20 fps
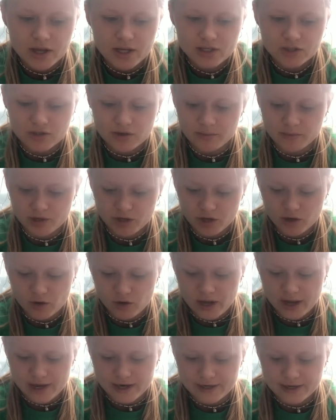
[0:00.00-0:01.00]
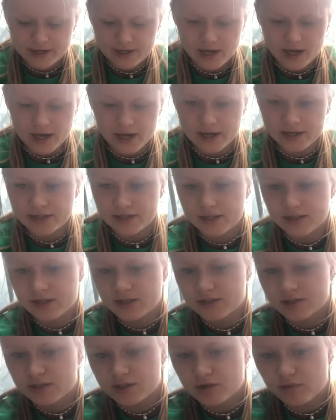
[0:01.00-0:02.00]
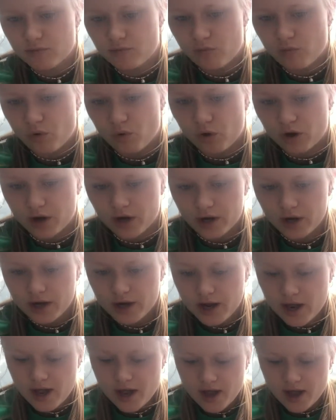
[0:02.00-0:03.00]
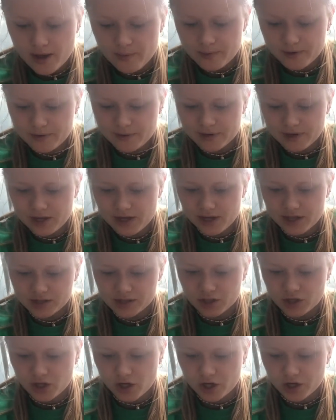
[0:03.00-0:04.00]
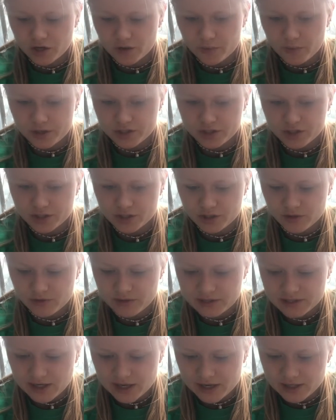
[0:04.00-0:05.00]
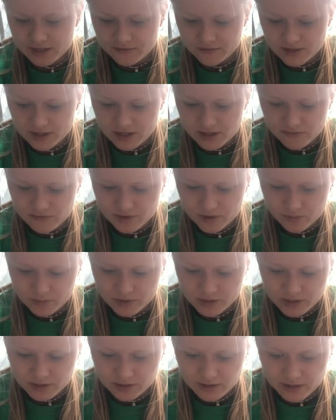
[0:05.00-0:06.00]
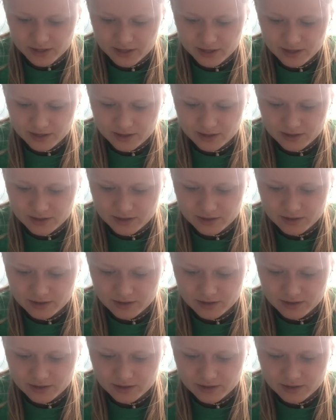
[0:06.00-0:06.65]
So I'm going to go ahead and cut some more, but I'm going to cut the longer one just so it's kind of even with the length.